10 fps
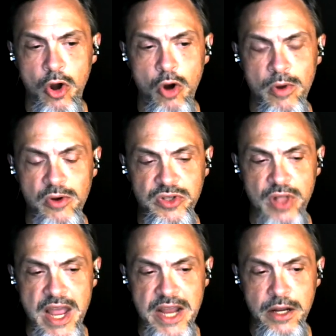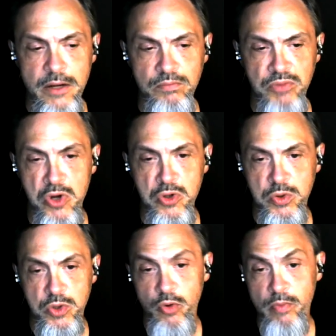almost like there's
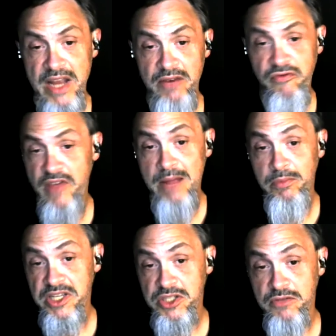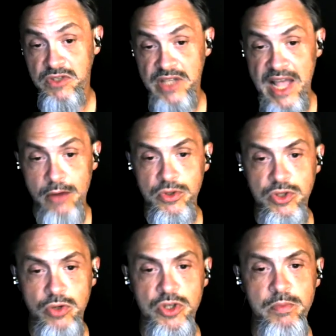two main families of sound,
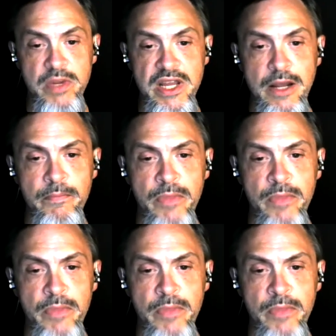so to speak,